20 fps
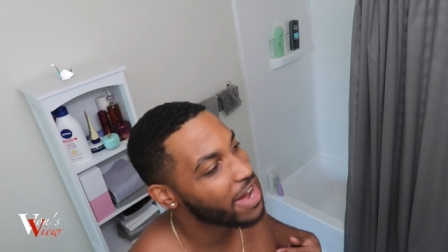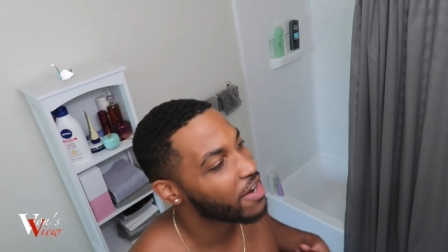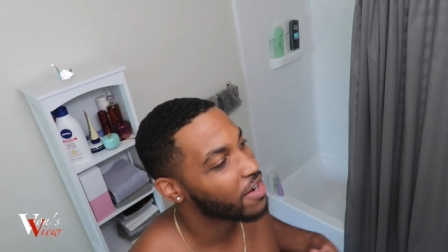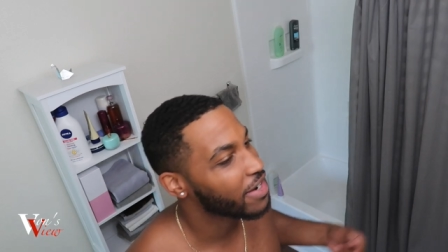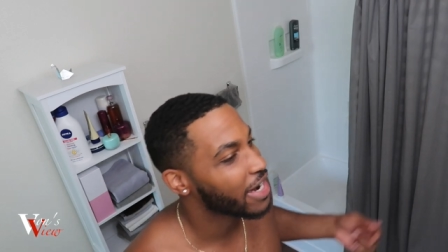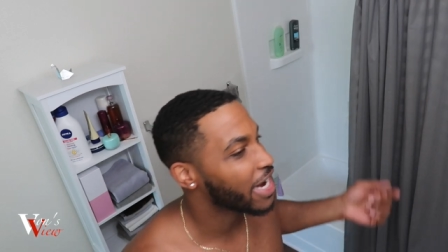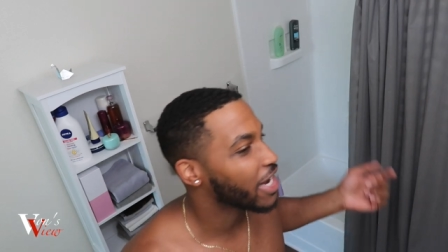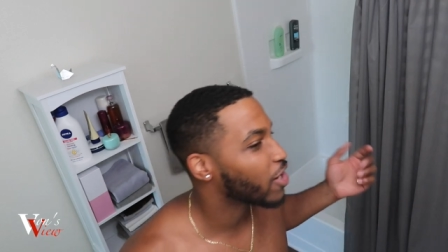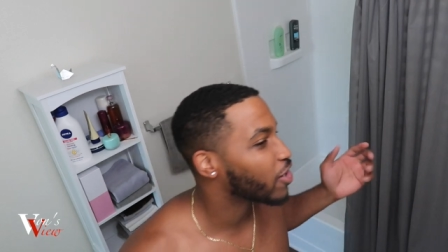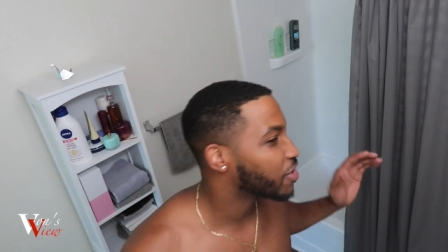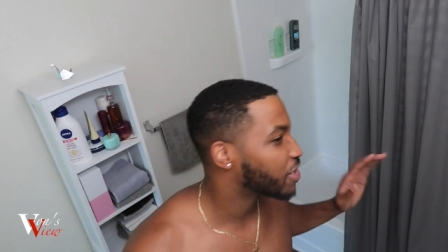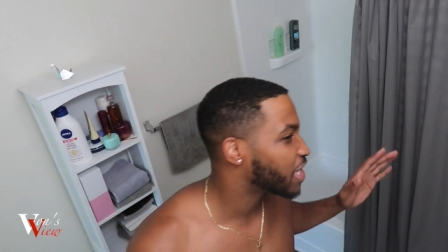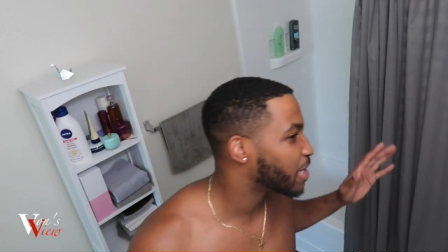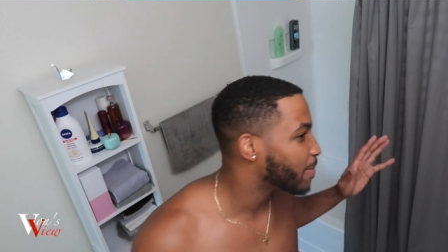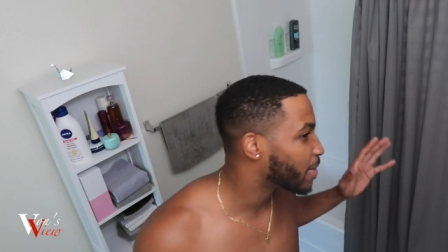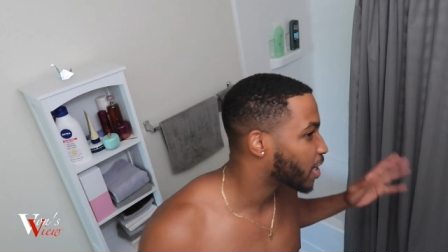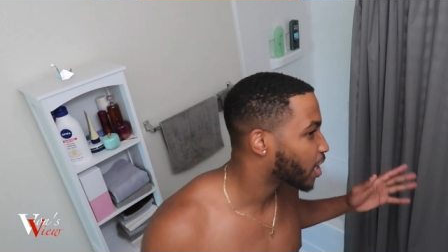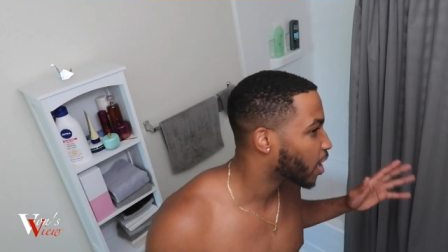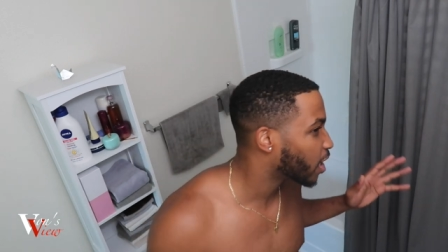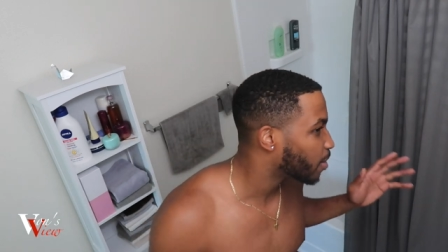hair. Now y'all
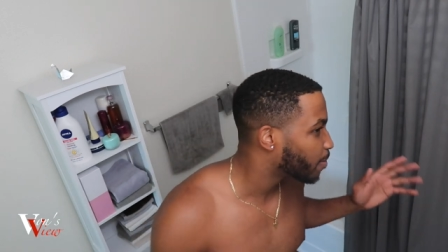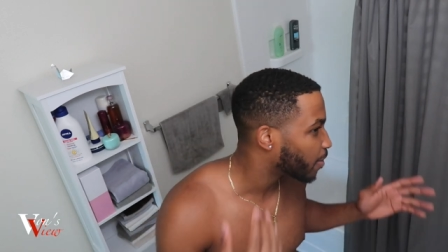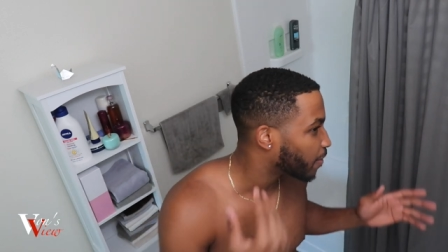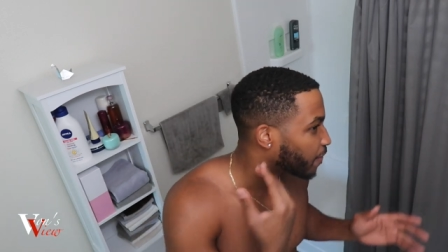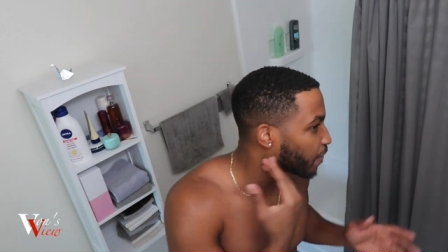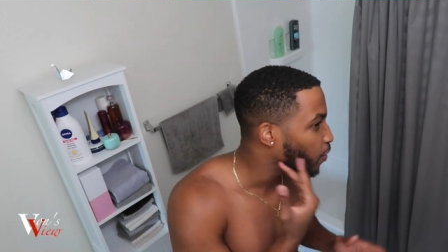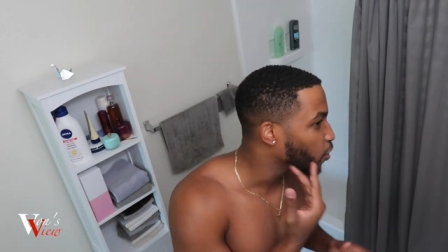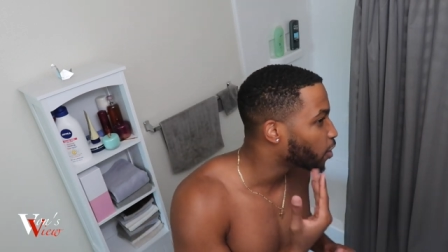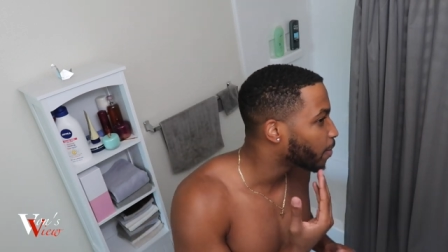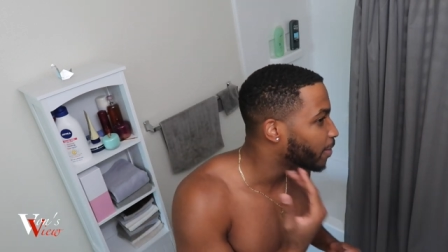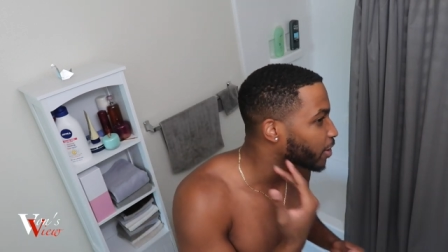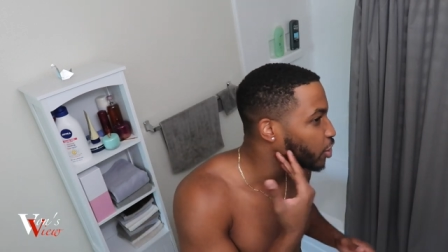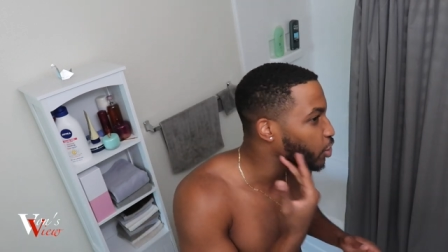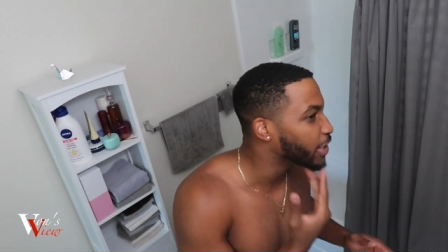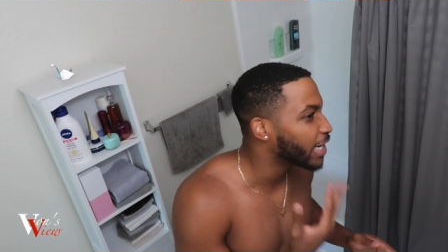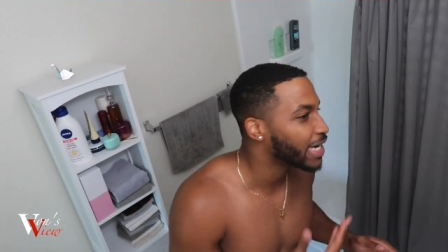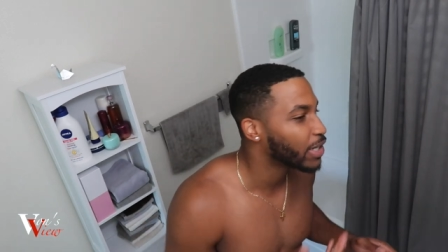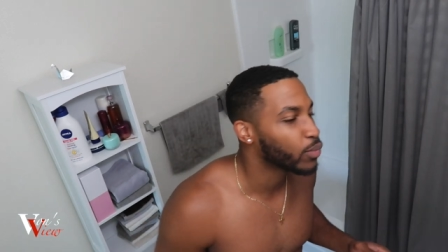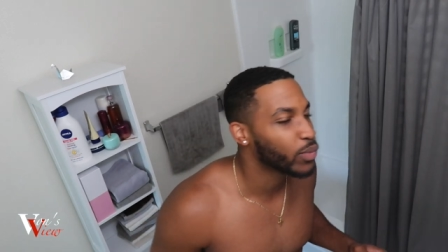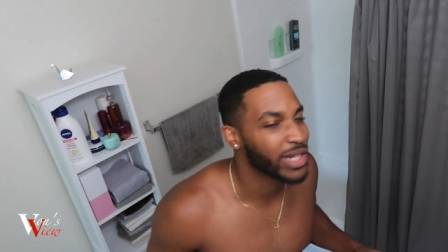seen me cut it before, but
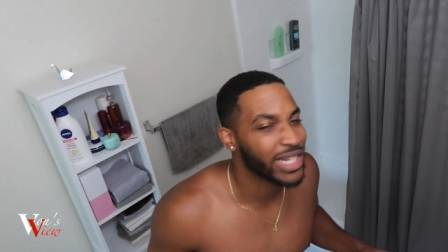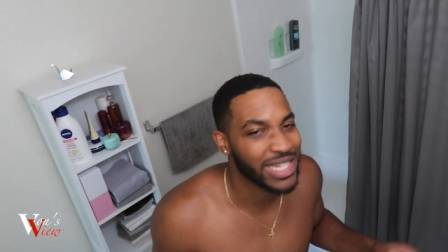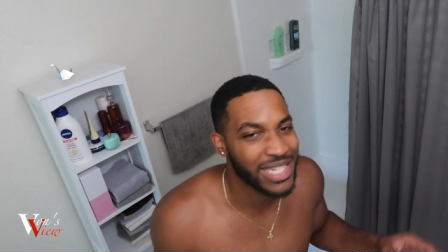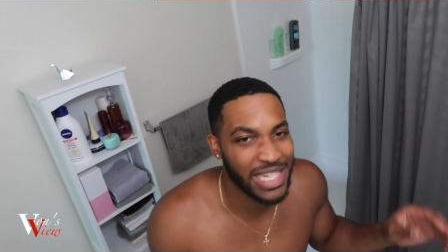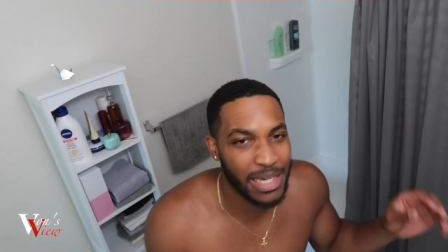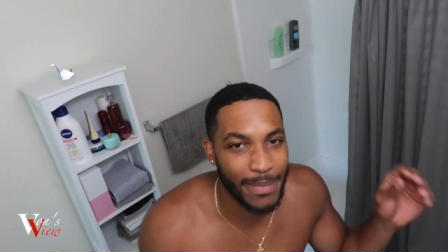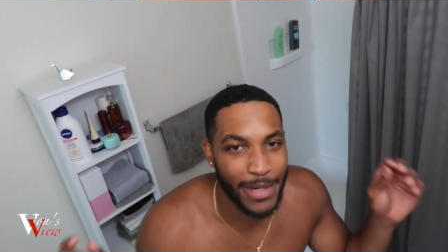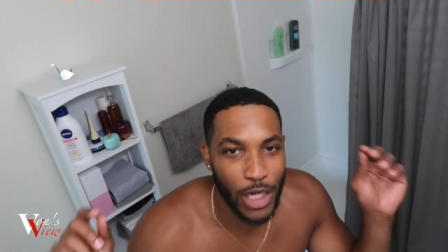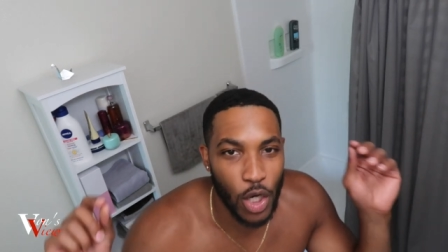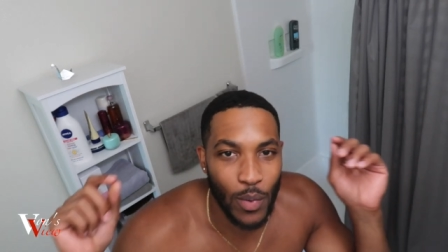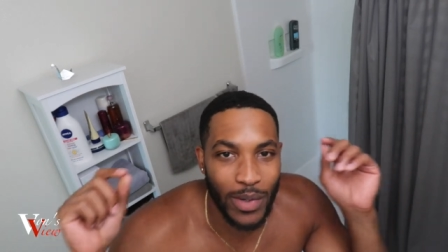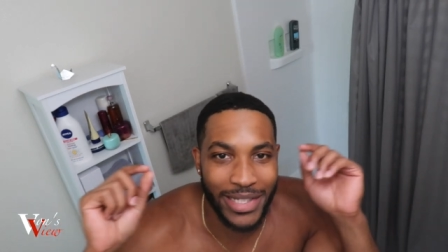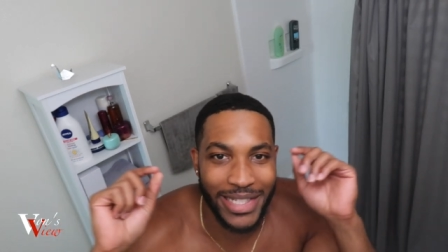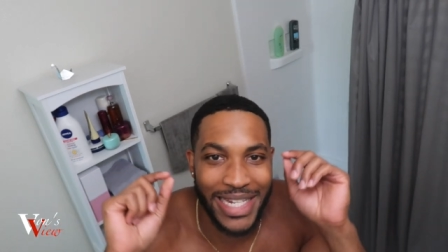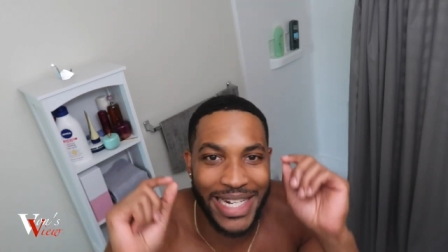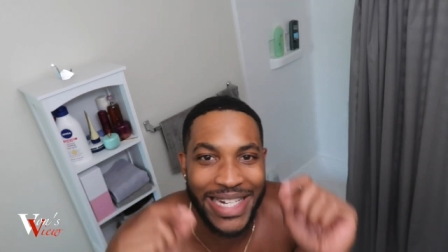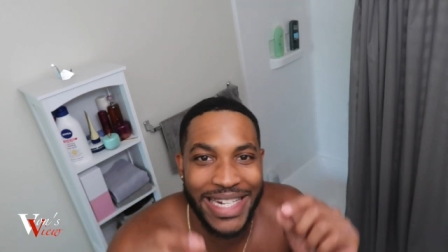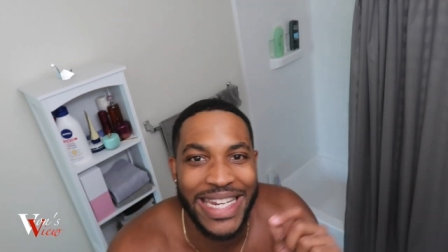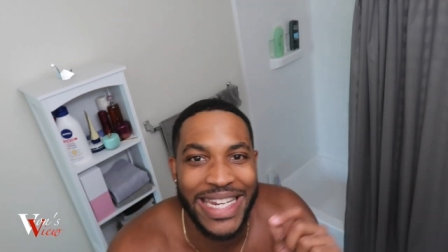you didn't really see me go into